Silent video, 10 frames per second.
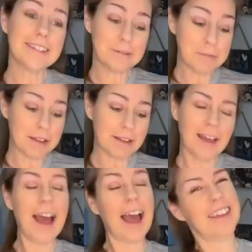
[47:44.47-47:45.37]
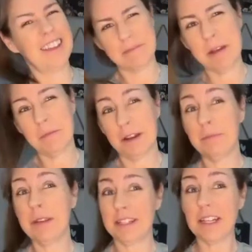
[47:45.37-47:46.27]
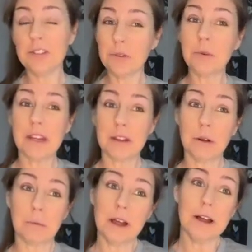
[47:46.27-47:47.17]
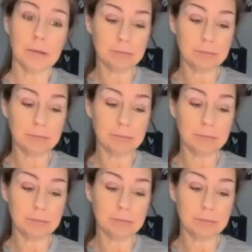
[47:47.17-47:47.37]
Thanks, Emma. I think I might want to be a teacher when I grow